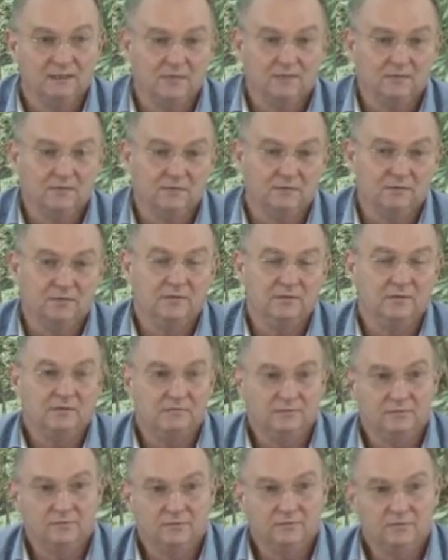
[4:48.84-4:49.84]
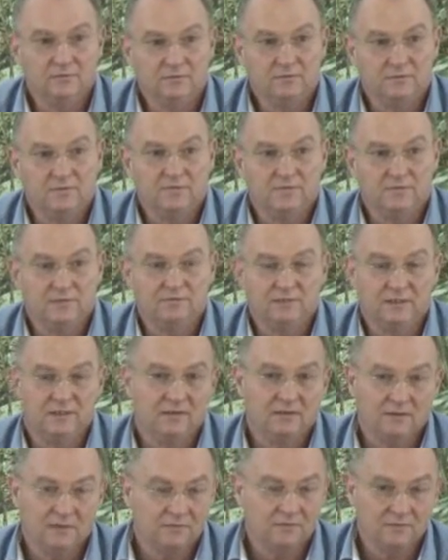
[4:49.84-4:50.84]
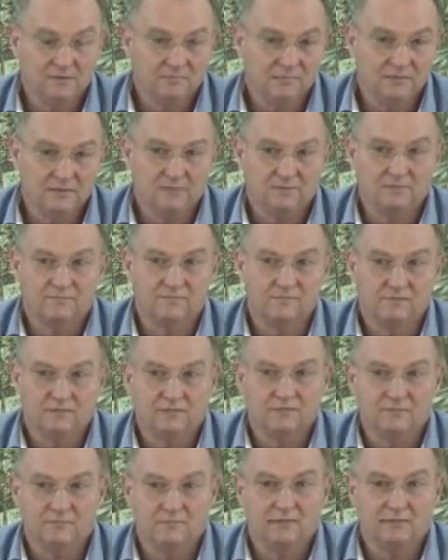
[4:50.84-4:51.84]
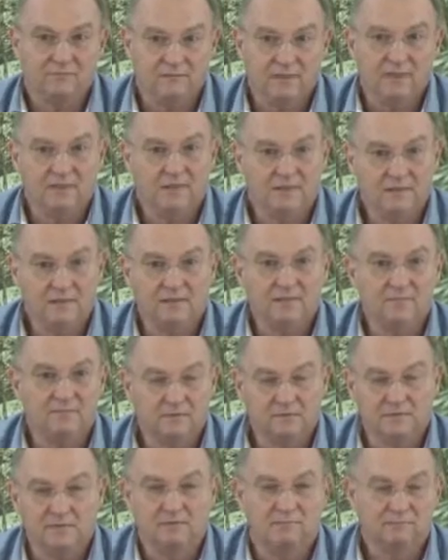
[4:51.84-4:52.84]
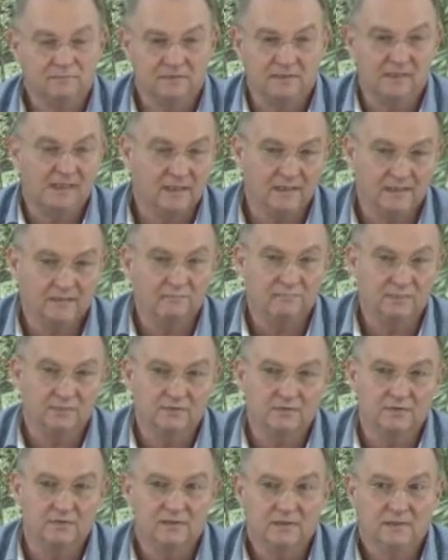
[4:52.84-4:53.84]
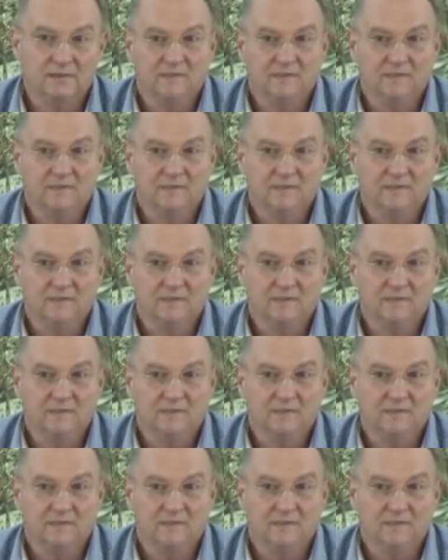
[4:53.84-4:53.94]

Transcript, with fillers: could only produce very low amounts of cotton with very high, uh, very high inputs.